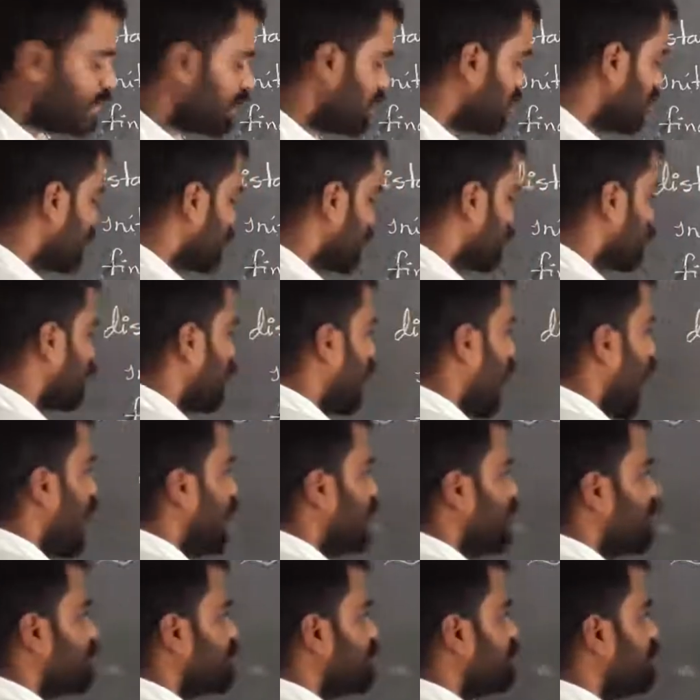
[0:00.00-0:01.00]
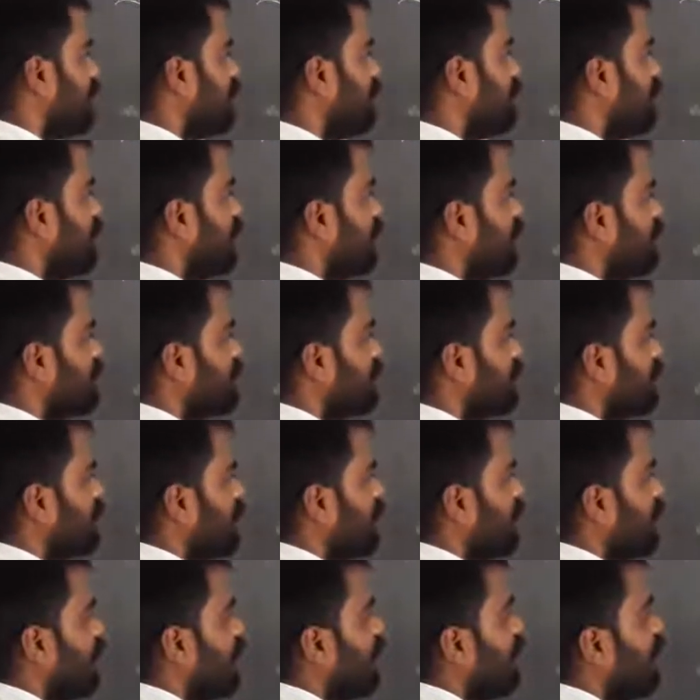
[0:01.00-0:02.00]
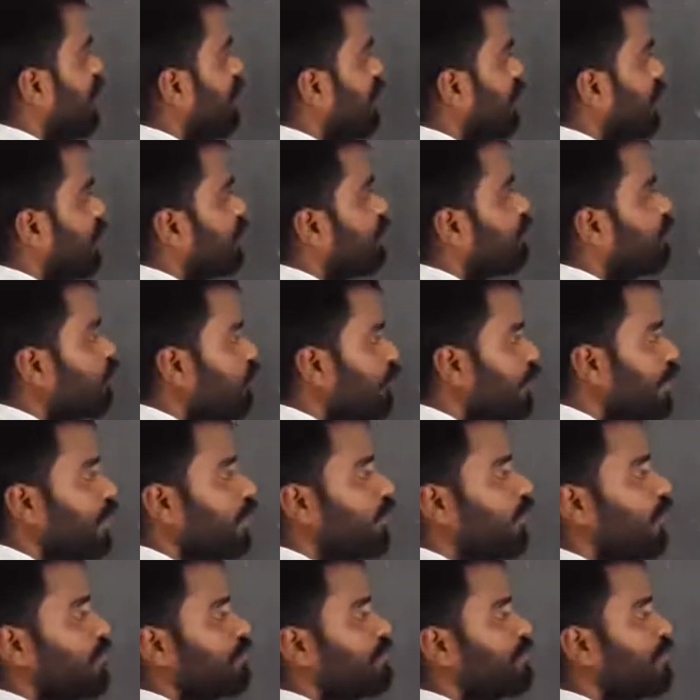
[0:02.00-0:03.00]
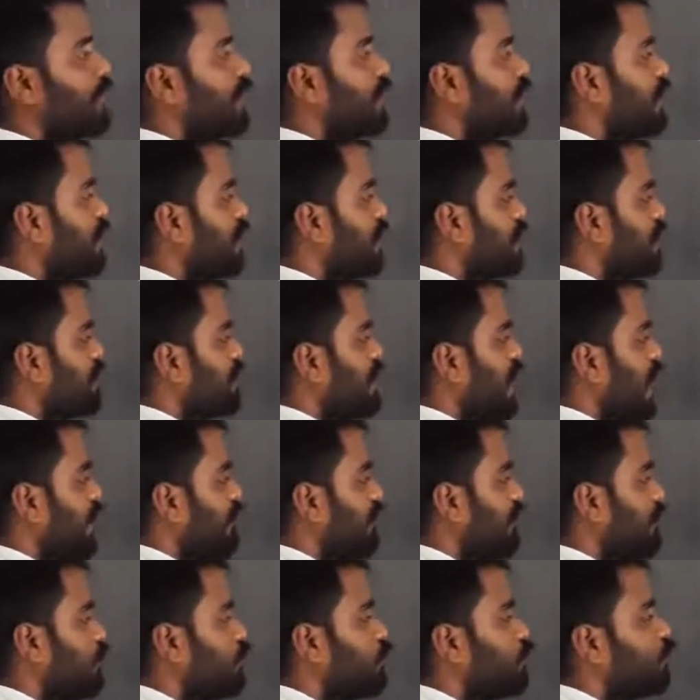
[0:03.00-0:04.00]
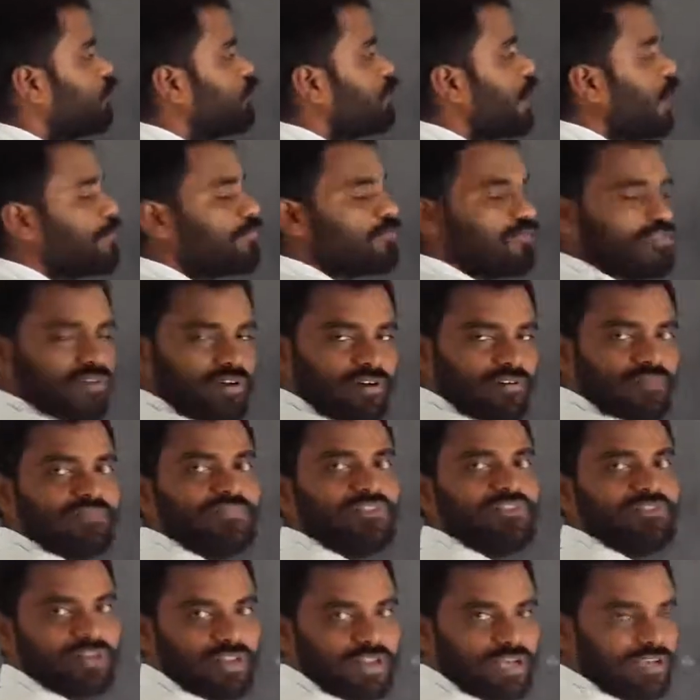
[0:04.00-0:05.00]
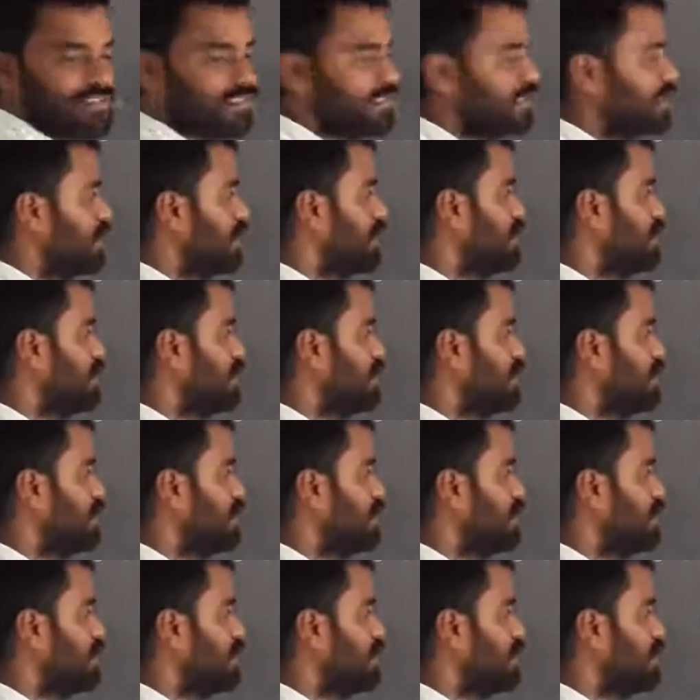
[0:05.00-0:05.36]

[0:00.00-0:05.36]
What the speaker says: So average speed means in the moving object it is having two types of velocities.